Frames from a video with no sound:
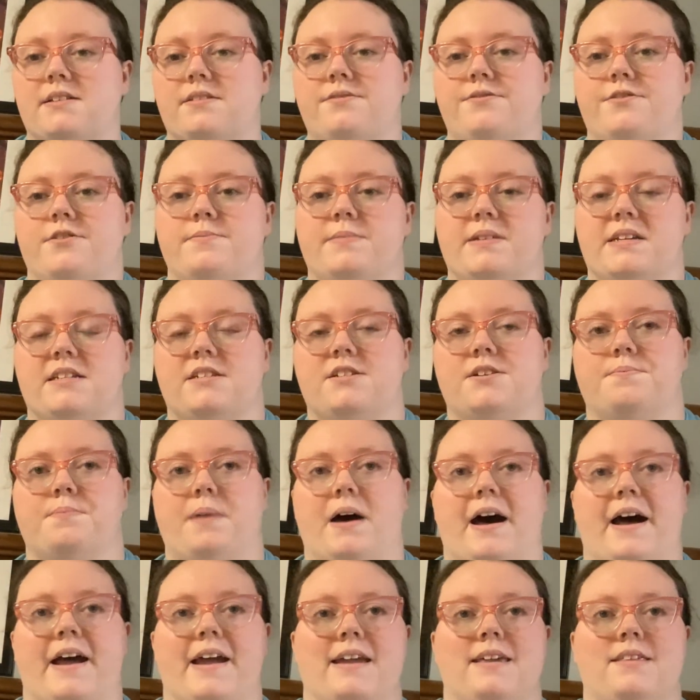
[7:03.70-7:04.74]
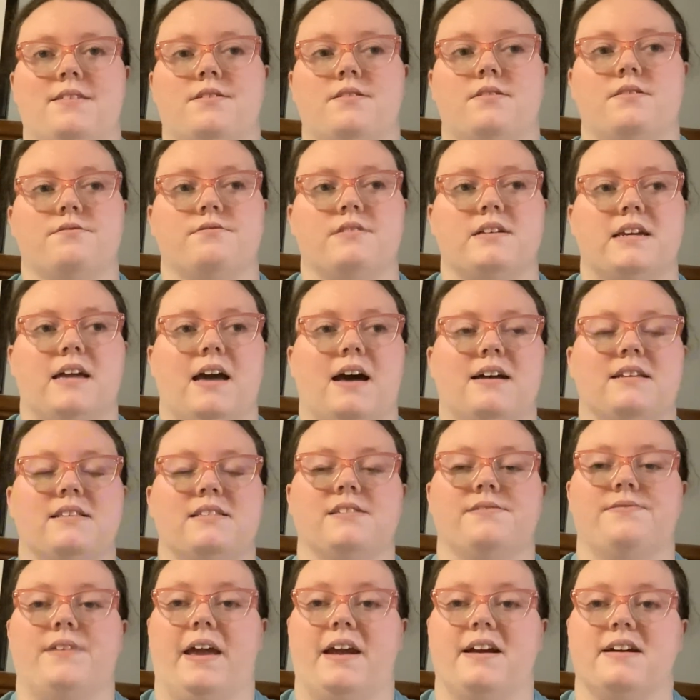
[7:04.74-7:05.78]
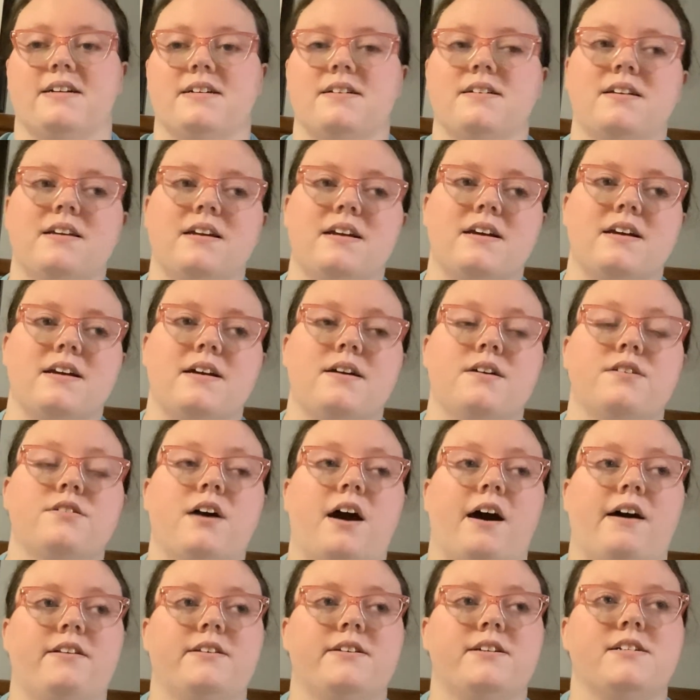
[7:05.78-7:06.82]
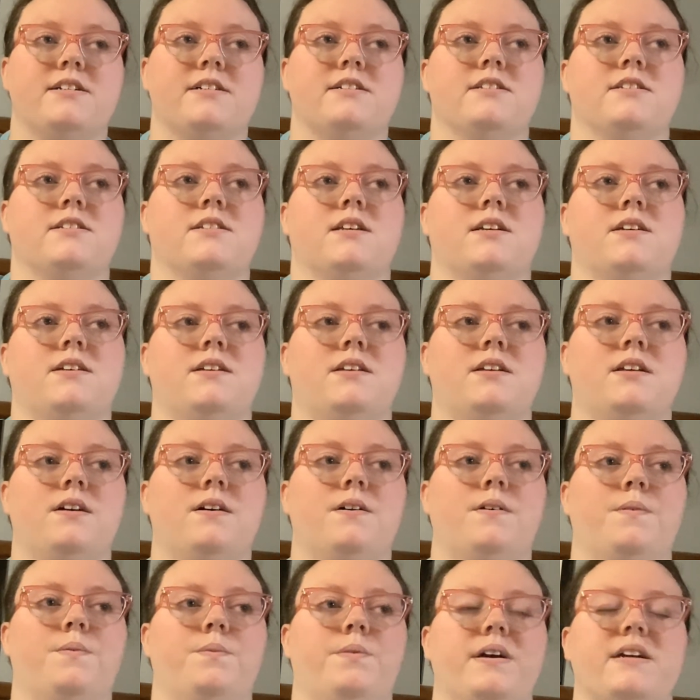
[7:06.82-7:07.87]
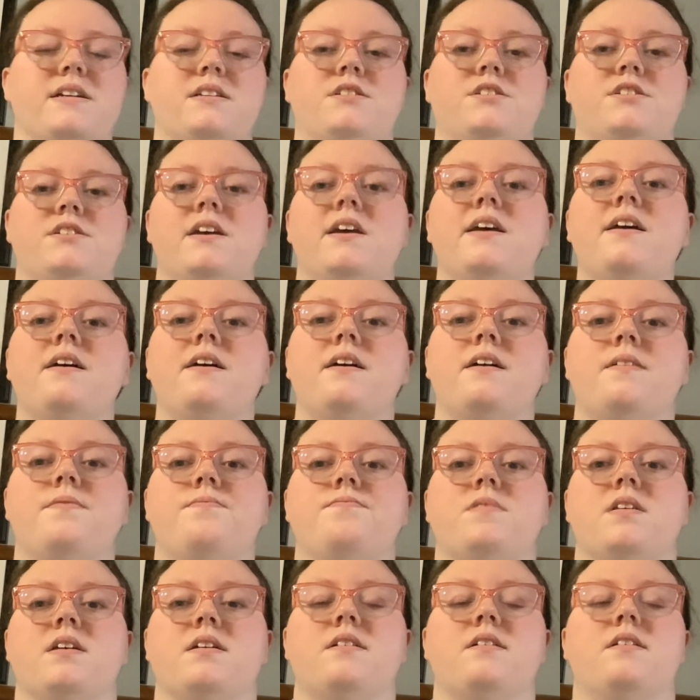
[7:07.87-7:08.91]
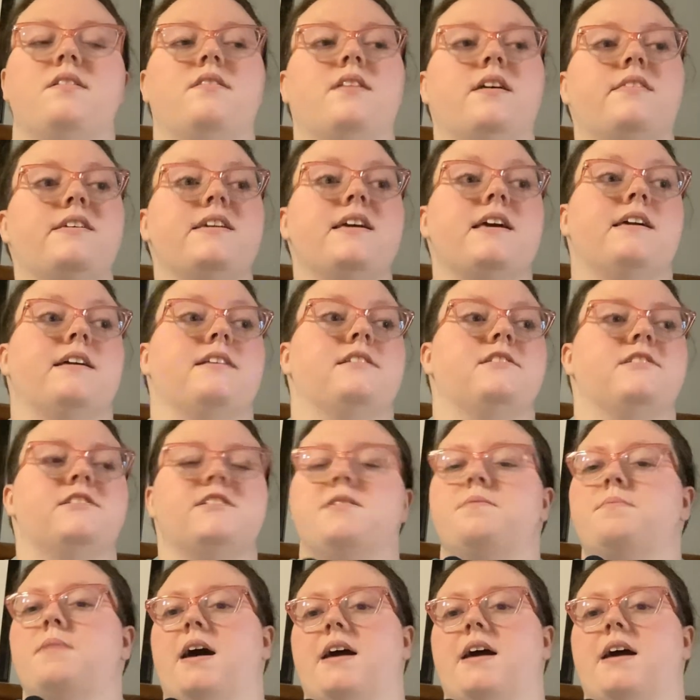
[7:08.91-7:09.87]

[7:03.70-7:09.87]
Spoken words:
for me to buy the 3 kinds of hair colors, which nothing against them.